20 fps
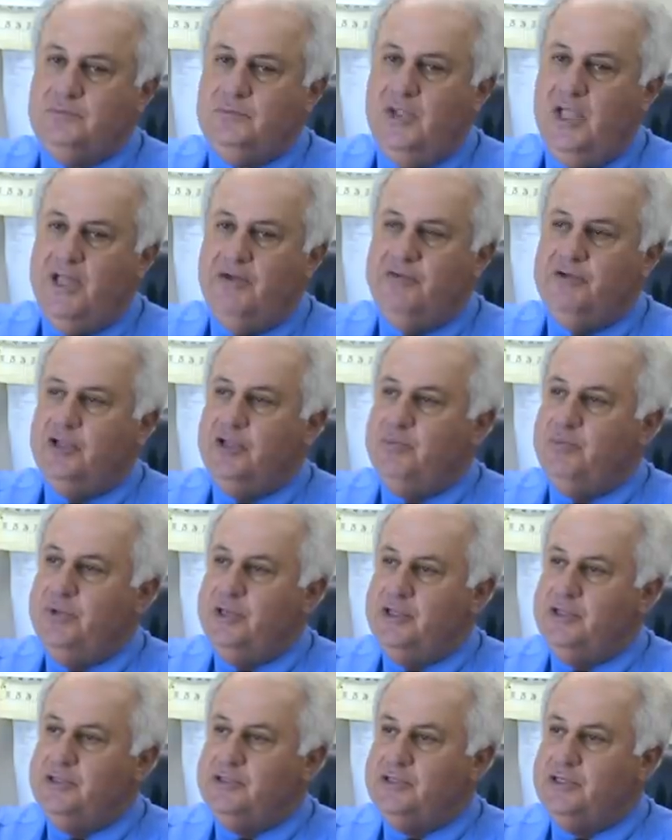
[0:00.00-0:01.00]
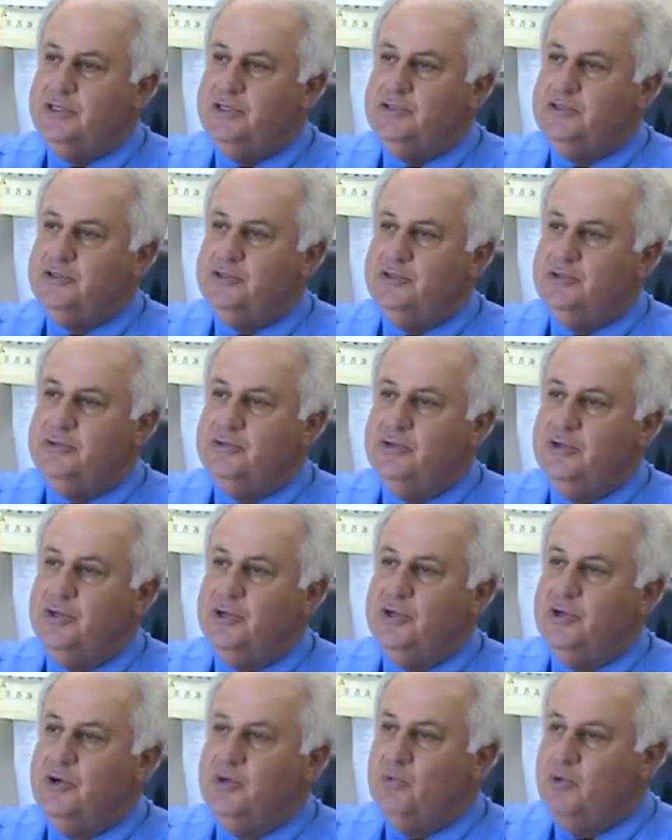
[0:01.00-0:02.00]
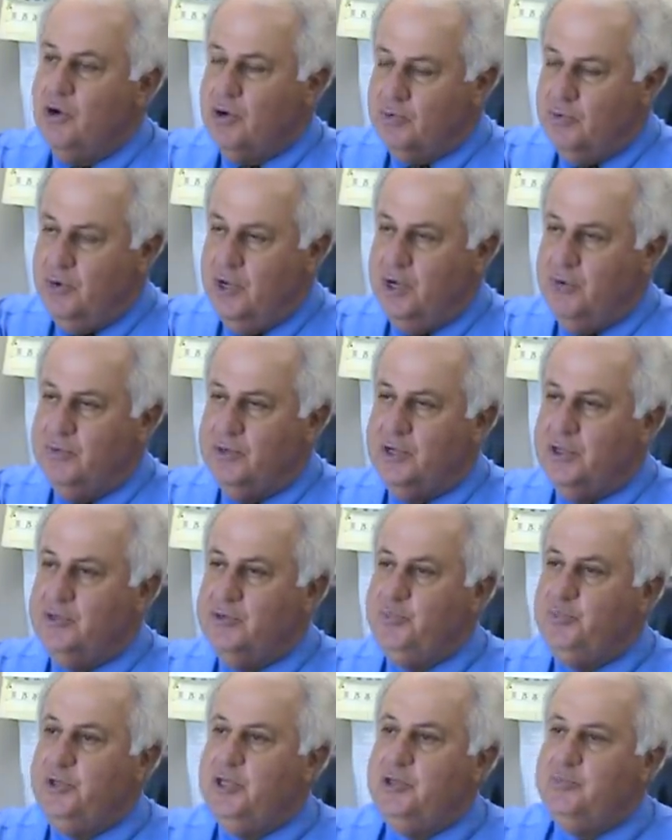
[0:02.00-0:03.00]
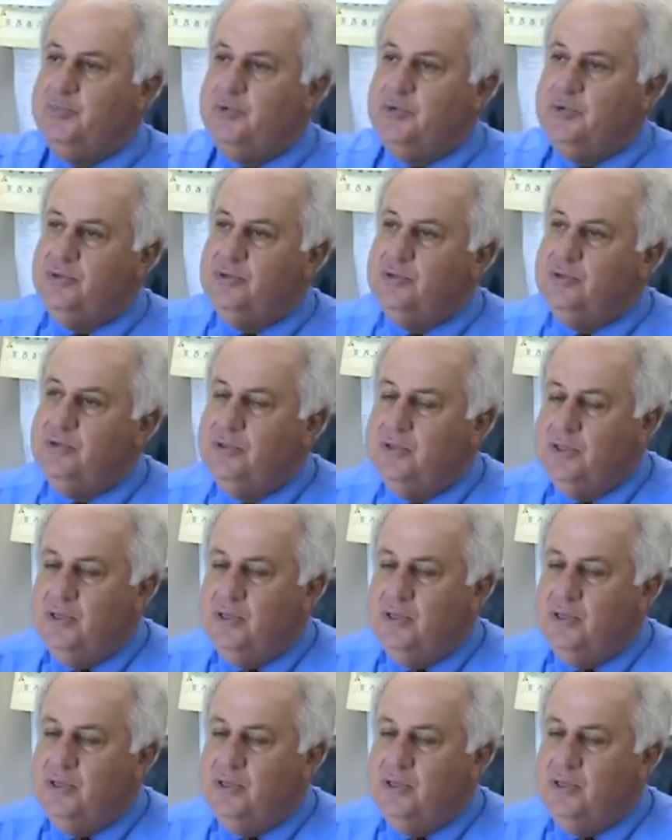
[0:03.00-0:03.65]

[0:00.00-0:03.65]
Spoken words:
having the ability to work well with other people,